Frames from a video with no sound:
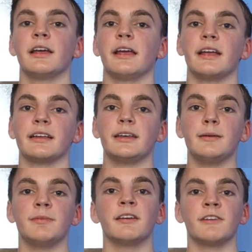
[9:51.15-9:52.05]
and
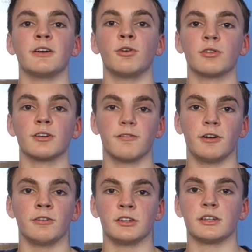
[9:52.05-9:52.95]
keep giving older
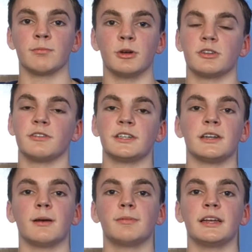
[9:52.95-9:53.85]
phones their most
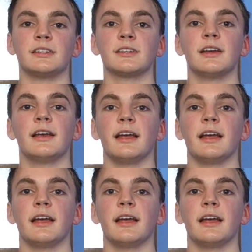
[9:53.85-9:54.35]
recent updates